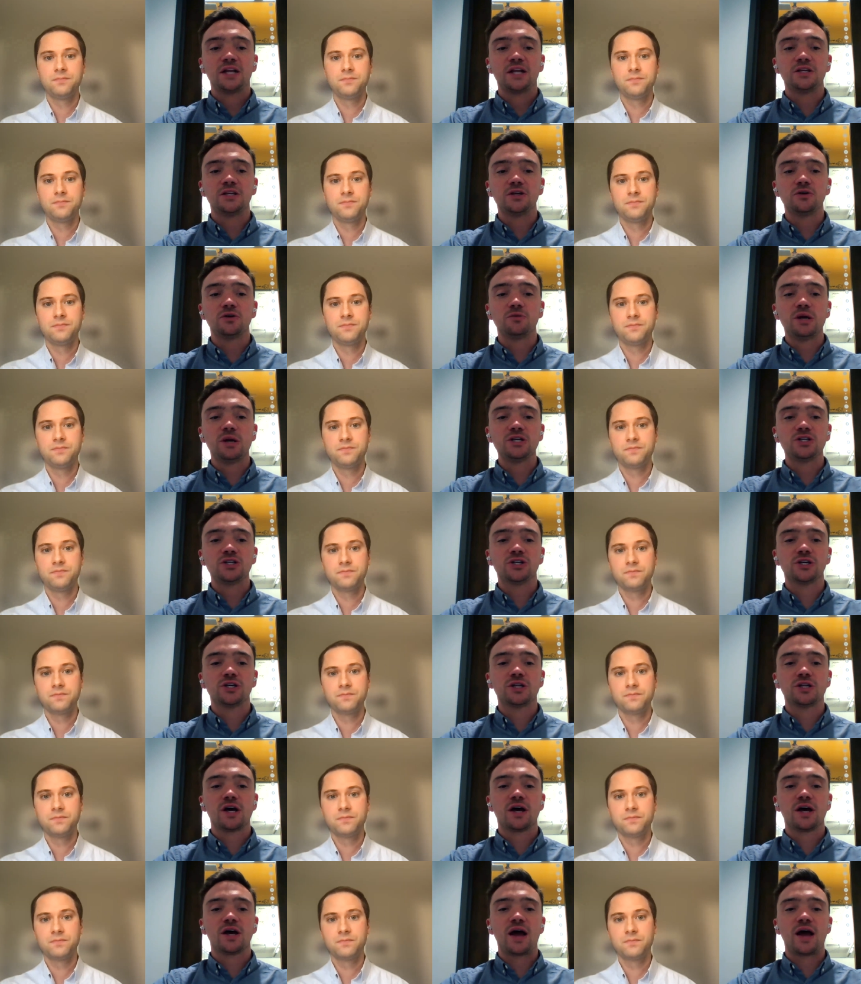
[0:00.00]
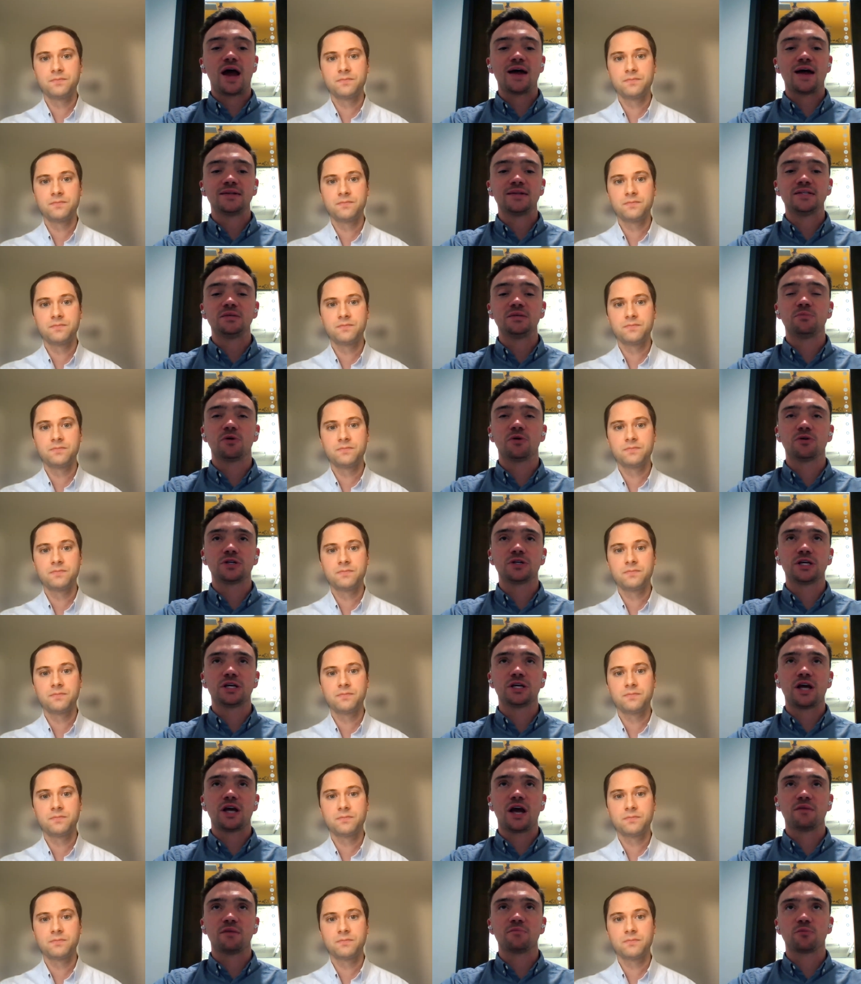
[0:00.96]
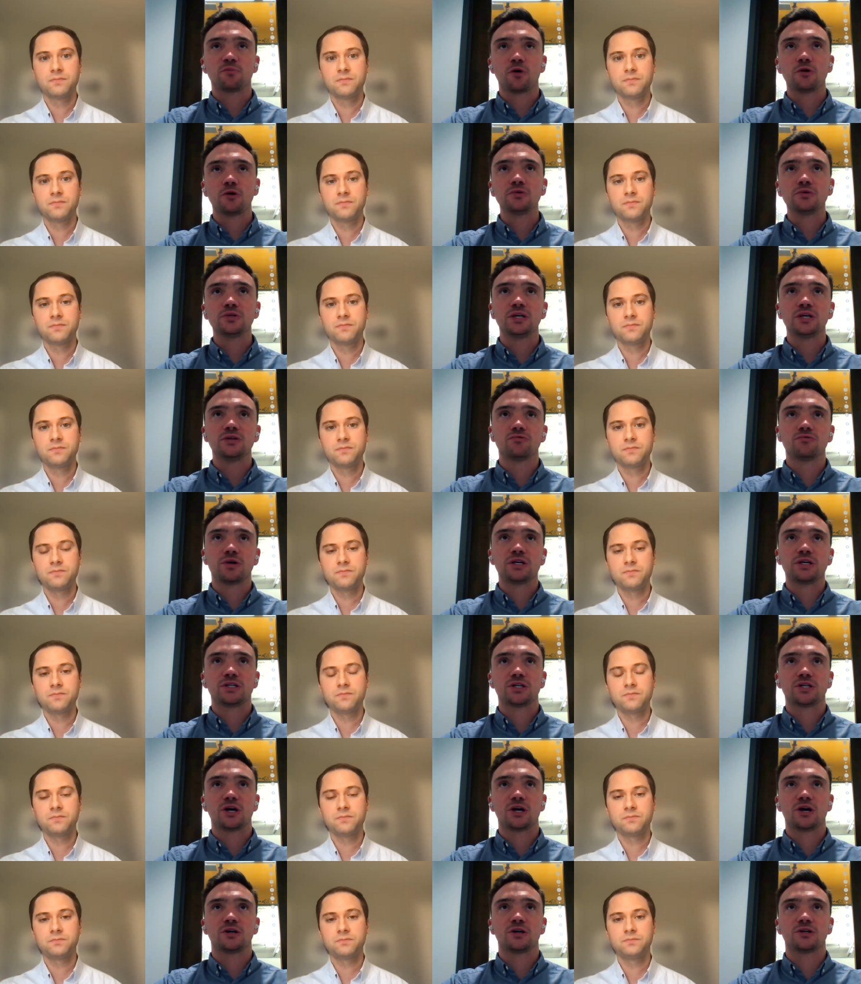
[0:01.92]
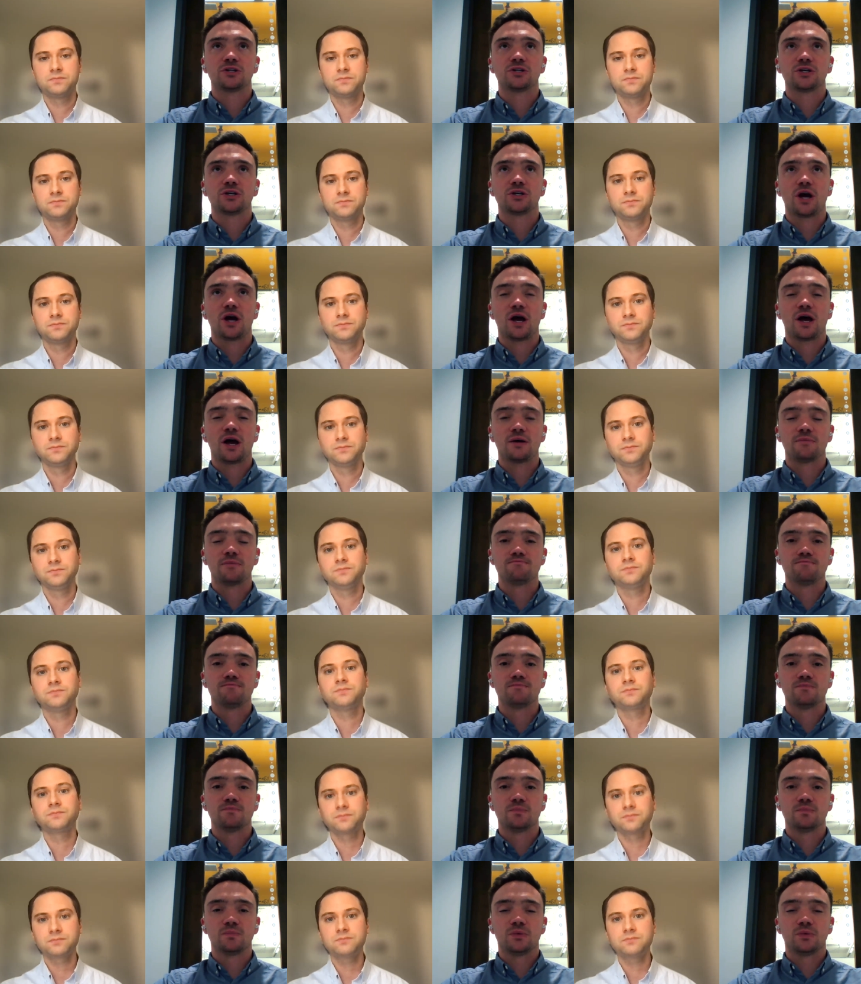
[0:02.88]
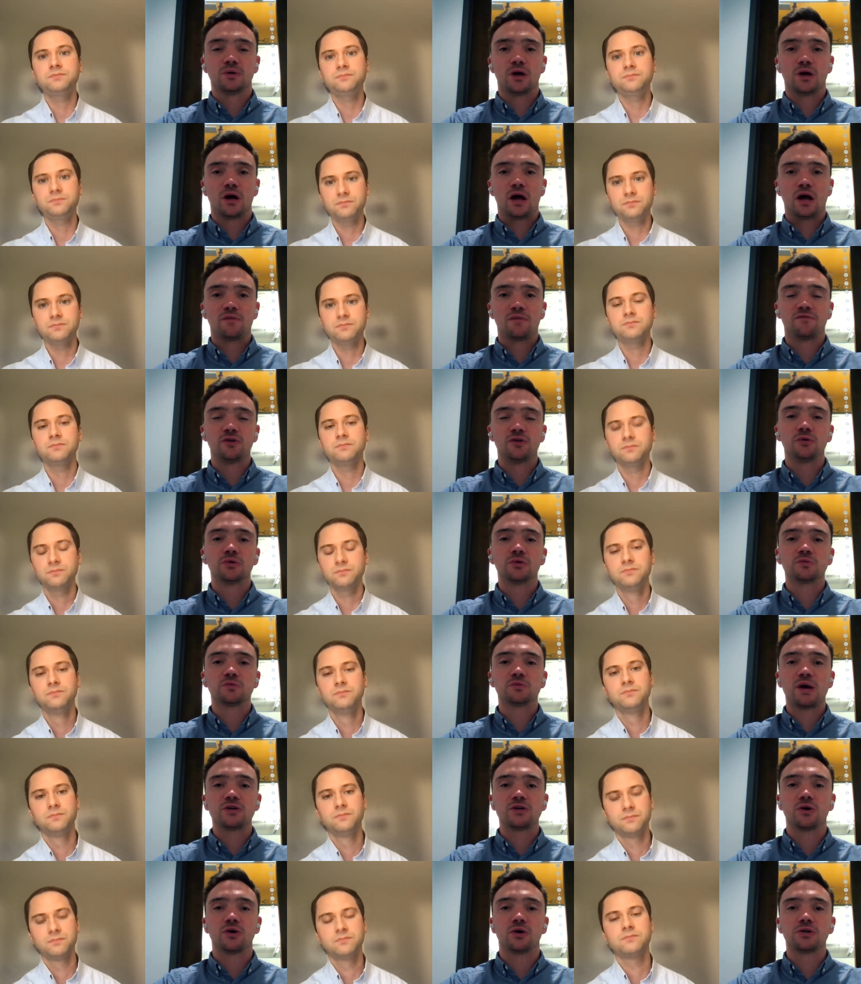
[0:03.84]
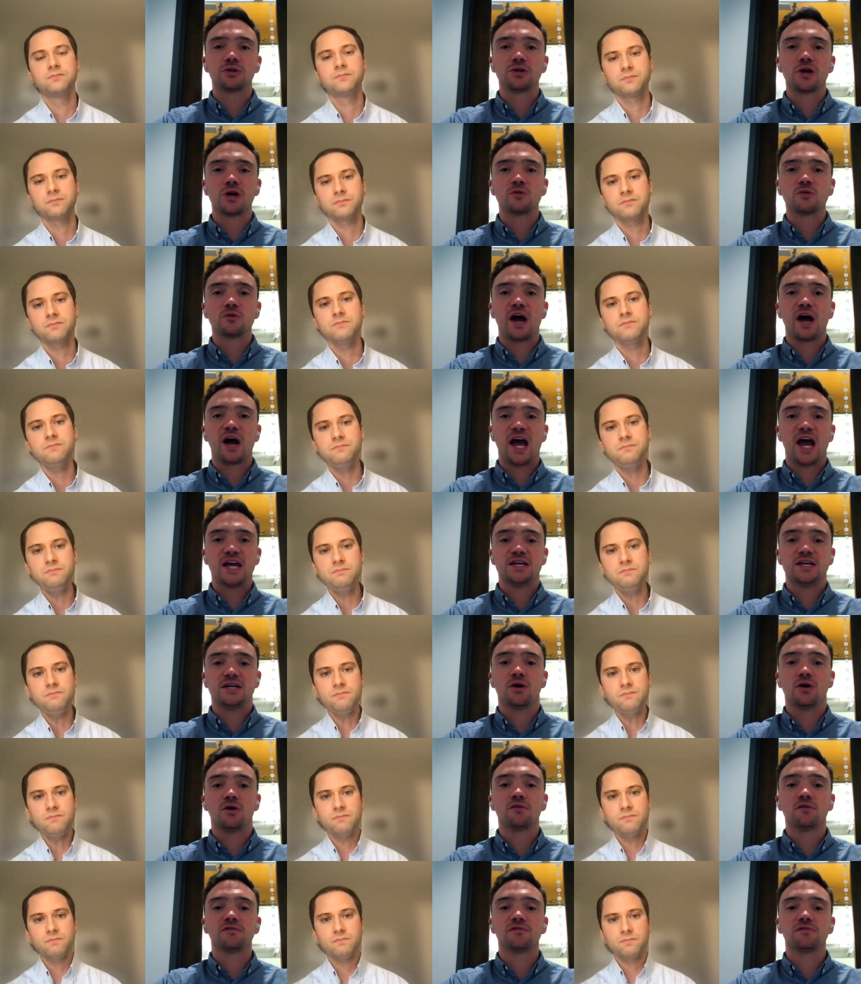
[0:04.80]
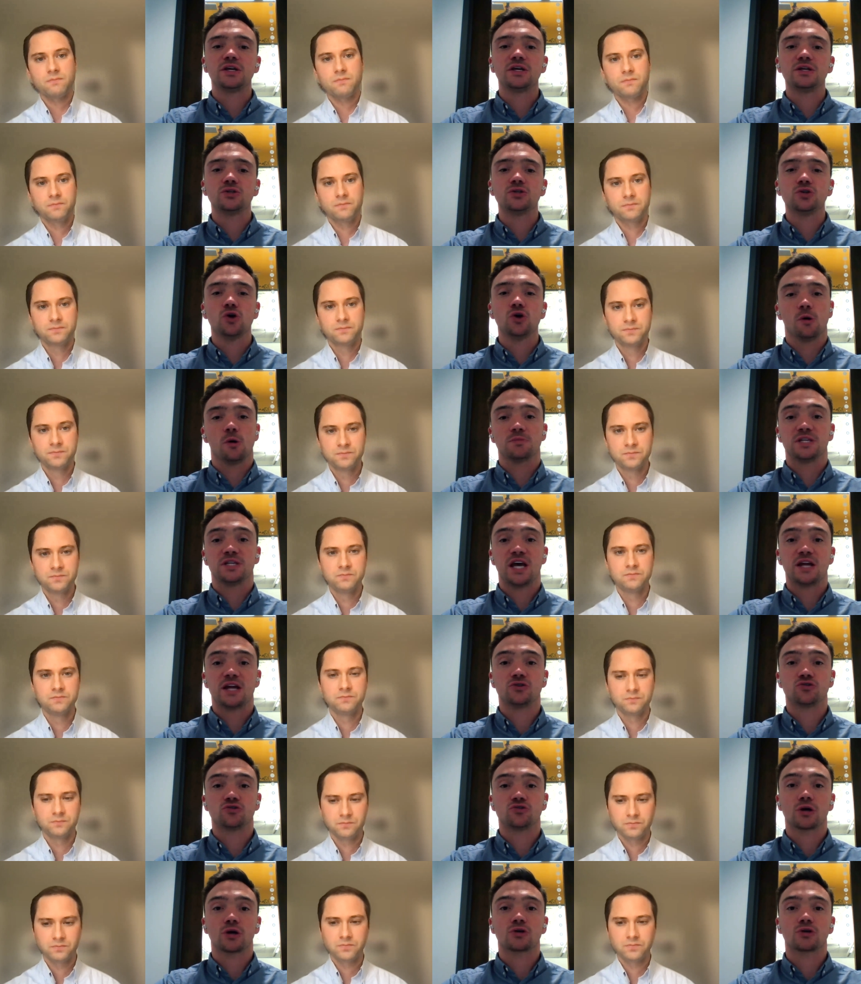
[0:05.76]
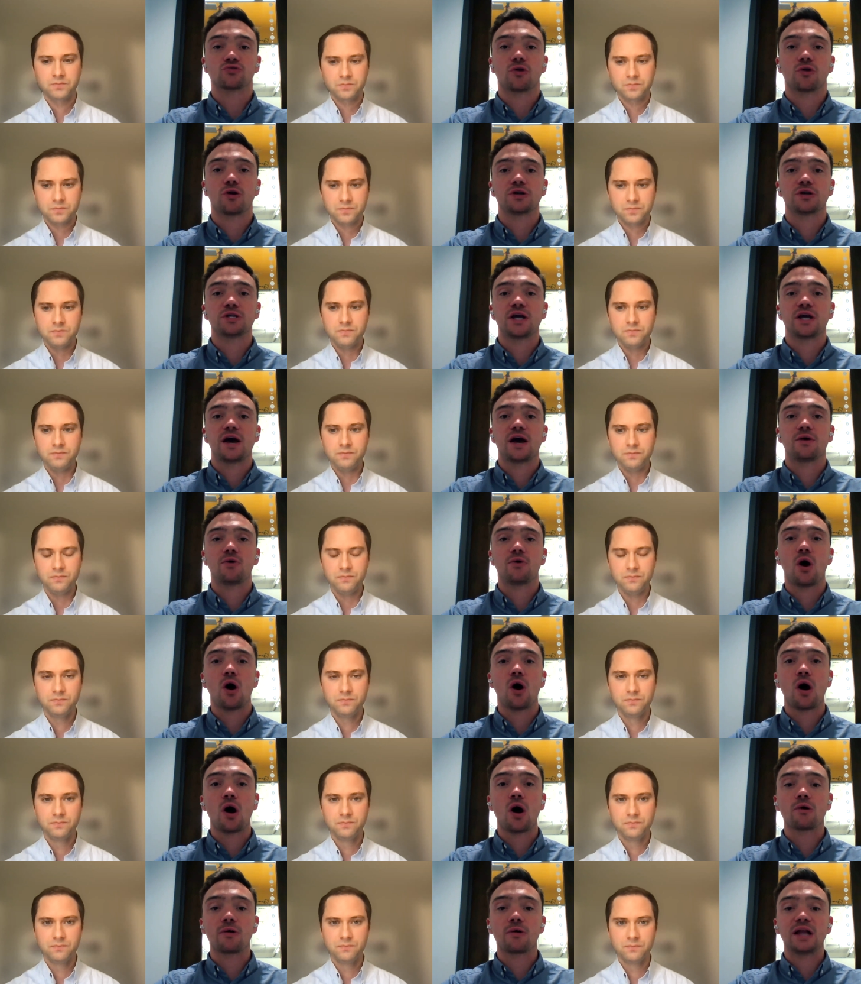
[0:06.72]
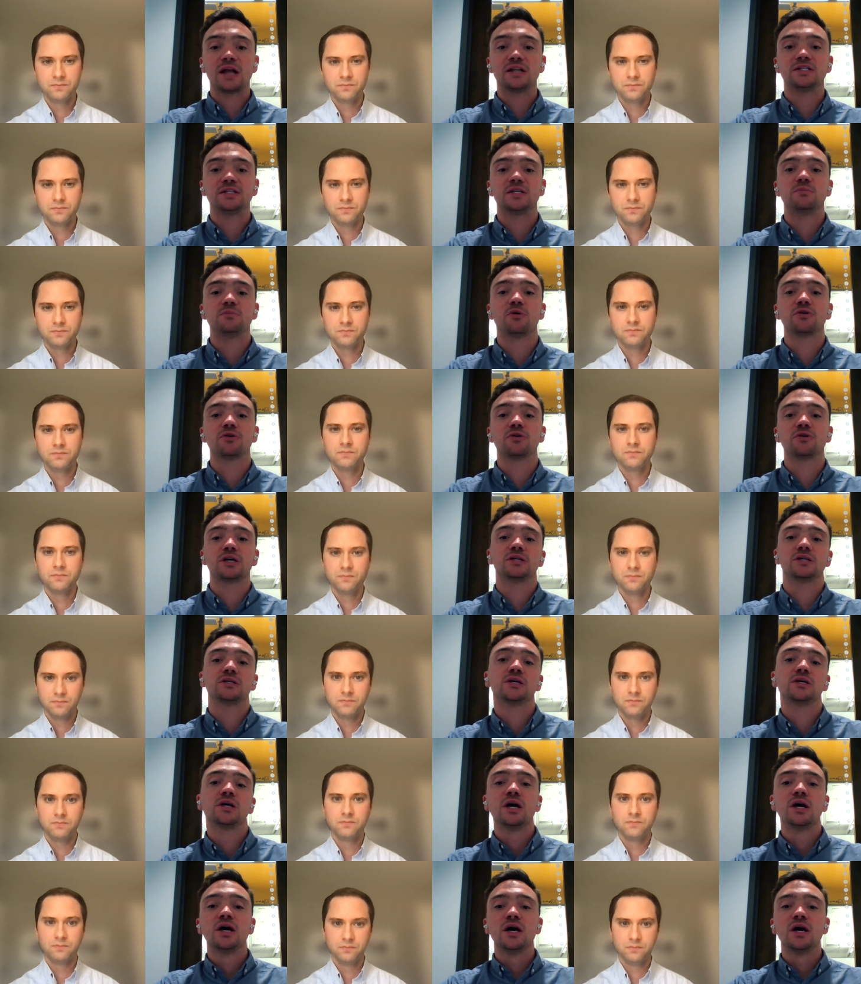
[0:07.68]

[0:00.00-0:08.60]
Speaker 1: And you mentioned there antibody and protein research. Um, uh, viewers may not know, but eight of the top 10 drugs right now are antibodies.